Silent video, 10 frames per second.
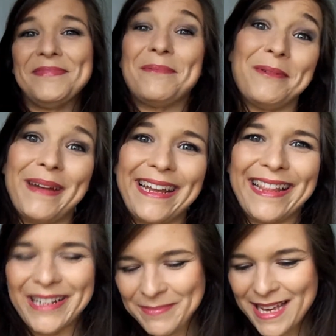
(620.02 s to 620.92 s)
I'm not making
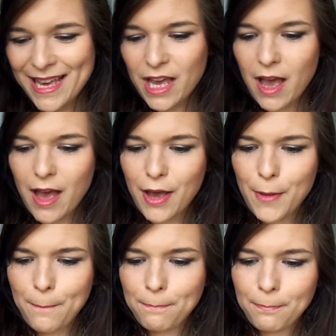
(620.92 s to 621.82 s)
that
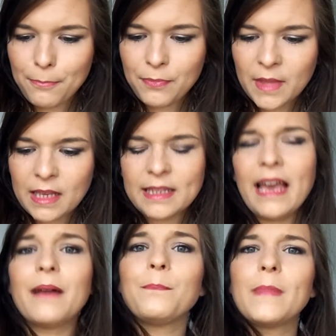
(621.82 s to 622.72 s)
up.
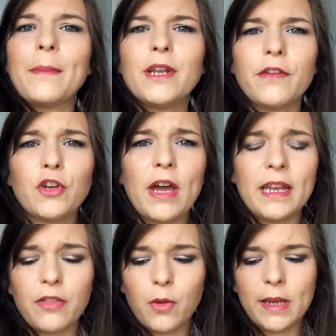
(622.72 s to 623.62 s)
Yeah, let me know if you've got
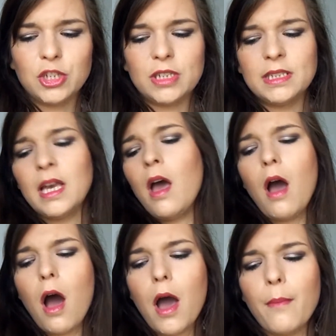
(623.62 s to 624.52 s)
any other questions.
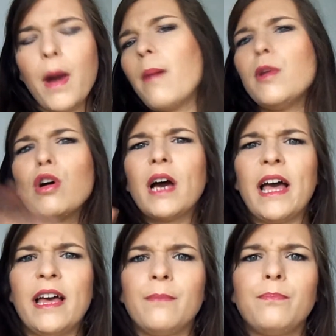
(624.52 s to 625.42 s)
I'm not
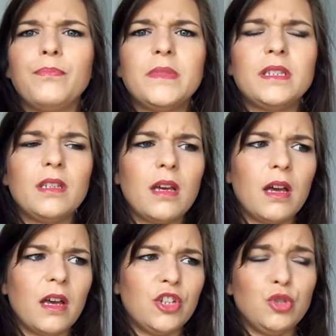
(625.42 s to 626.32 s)
a
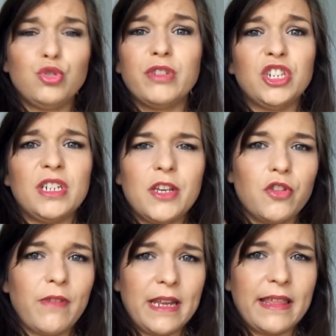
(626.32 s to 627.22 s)
nutritionist
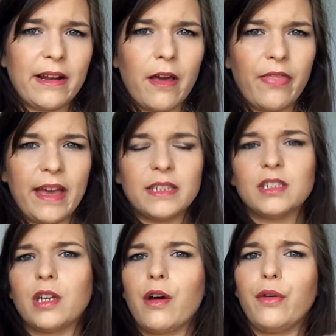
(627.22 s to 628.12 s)
or anything like that,
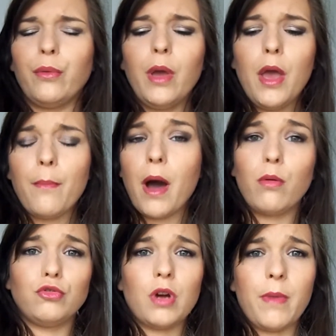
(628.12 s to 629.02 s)
so but I
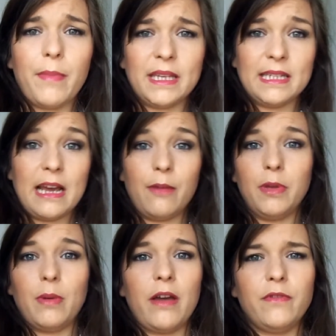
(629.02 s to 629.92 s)
will try my best to help
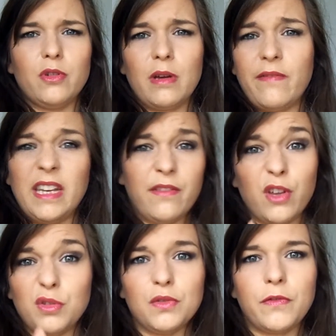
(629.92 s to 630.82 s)
you out if you do have any of
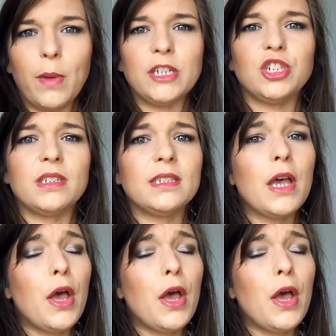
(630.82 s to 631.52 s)
those sort of questions.